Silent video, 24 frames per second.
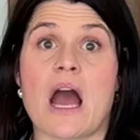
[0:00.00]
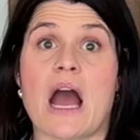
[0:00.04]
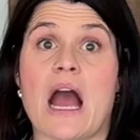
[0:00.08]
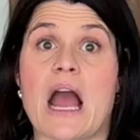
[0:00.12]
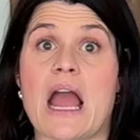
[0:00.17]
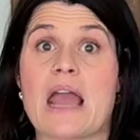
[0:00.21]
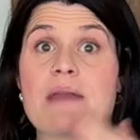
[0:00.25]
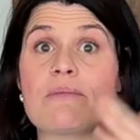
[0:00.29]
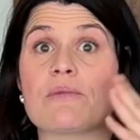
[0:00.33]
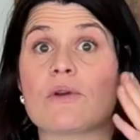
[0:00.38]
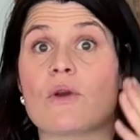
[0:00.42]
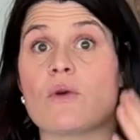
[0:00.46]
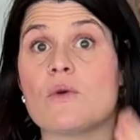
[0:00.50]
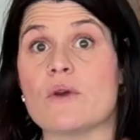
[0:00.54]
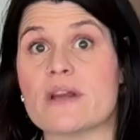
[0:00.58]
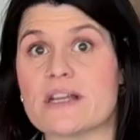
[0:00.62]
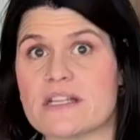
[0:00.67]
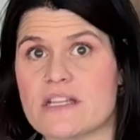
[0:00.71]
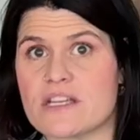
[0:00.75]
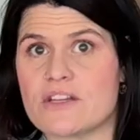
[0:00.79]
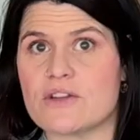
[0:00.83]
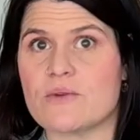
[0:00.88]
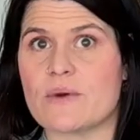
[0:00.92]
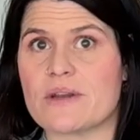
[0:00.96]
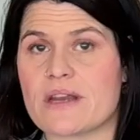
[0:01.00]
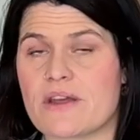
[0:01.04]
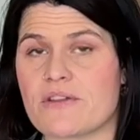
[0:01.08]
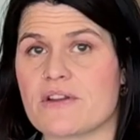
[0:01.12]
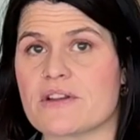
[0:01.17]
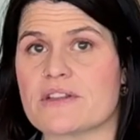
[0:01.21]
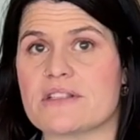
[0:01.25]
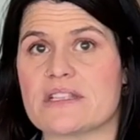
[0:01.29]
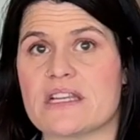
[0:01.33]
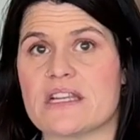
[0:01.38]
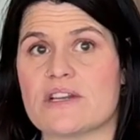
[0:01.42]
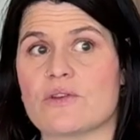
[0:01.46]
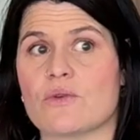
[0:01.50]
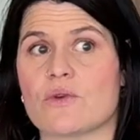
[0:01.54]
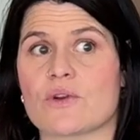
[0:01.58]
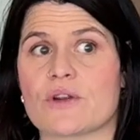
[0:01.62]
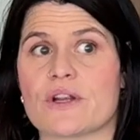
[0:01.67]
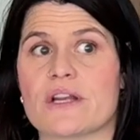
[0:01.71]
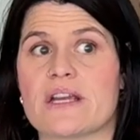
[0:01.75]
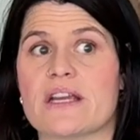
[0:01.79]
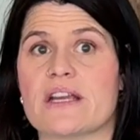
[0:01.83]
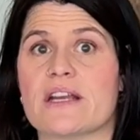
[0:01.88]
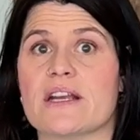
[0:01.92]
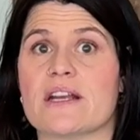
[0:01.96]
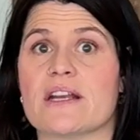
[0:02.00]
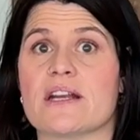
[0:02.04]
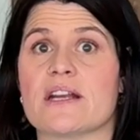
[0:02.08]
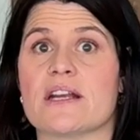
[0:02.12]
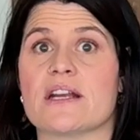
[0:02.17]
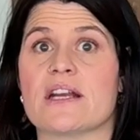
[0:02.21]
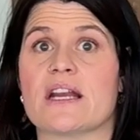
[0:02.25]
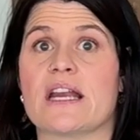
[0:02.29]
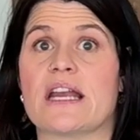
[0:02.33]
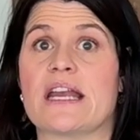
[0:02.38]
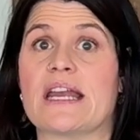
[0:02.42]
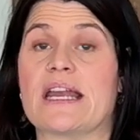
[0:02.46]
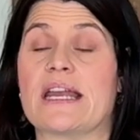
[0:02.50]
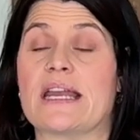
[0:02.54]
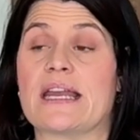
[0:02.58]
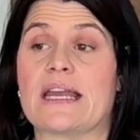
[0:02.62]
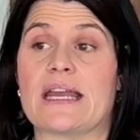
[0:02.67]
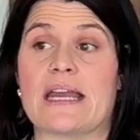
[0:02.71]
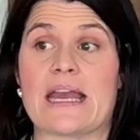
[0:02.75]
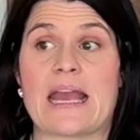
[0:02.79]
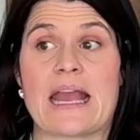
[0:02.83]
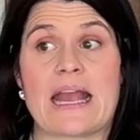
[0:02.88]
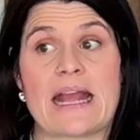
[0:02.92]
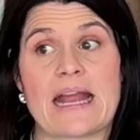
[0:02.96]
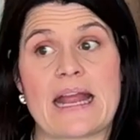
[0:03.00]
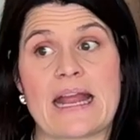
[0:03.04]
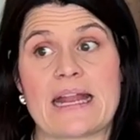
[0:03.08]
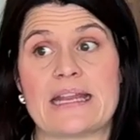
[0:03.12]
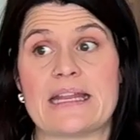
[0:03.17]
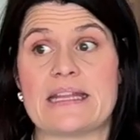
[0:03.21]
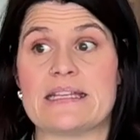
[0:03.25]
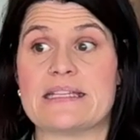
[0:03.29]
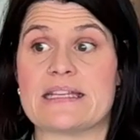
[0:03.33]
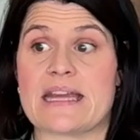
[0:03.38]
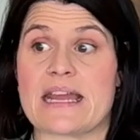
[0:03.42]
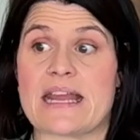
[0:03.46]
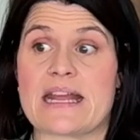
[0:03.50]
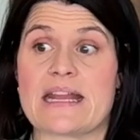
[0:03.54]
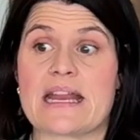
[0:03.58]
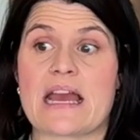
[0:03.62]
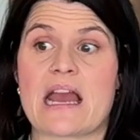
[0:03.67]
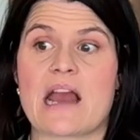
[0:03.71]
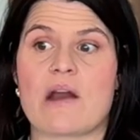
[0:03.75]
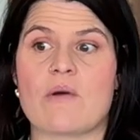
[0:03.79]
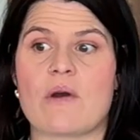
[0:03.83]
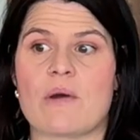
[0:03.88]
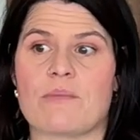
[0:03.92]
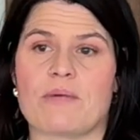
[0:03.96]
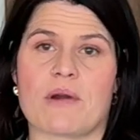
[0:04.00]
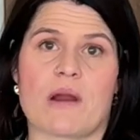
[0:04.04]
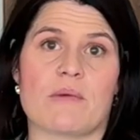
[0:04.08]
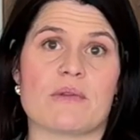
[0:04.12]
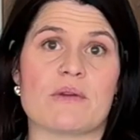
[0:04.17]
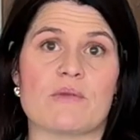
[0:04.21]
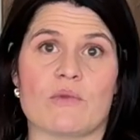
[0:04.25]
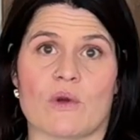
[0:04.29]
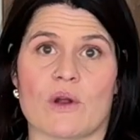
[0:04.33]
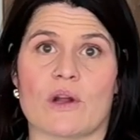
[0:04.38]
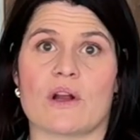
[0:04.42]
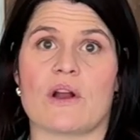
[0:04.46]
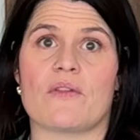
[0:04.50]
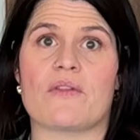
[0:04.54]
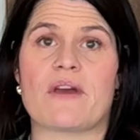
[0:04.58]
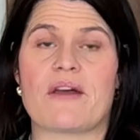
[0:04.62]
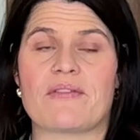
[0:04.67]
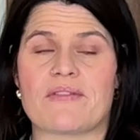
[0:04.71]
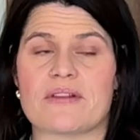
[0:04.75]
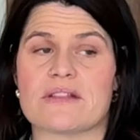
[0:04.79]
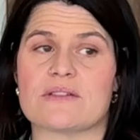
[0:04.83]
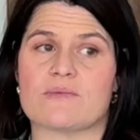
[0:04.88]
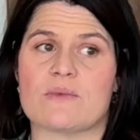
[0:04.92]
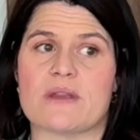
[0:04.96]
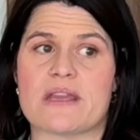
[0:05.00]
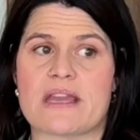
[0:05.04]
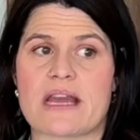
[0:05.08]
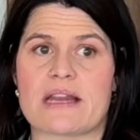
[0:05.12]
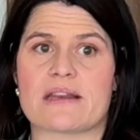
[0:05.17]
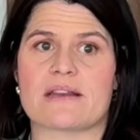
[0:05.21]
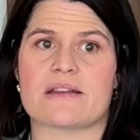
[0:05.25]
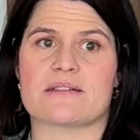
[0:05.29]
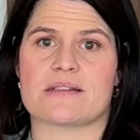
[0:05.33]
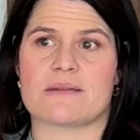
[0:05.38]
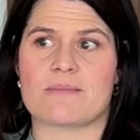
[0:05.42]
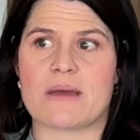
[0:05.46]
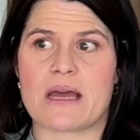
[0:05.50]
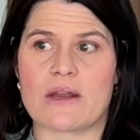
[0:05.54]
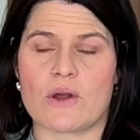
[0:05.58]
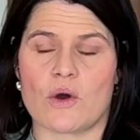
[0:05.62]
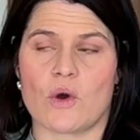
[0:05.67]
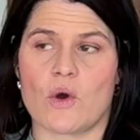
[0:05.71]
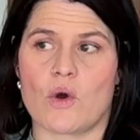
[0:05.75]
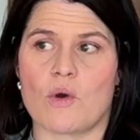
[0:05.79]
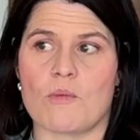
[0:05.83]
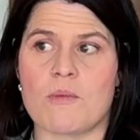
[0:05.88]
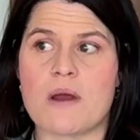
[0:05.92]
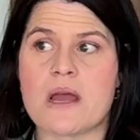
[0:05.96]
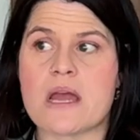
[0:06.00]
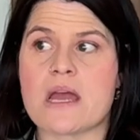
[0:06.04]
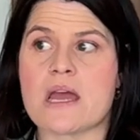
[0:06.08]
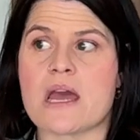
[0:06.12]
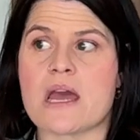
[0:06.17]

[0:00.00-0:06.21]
I am going to do another seed order here any day now. I'll probably work on that this weekend because I'm at home.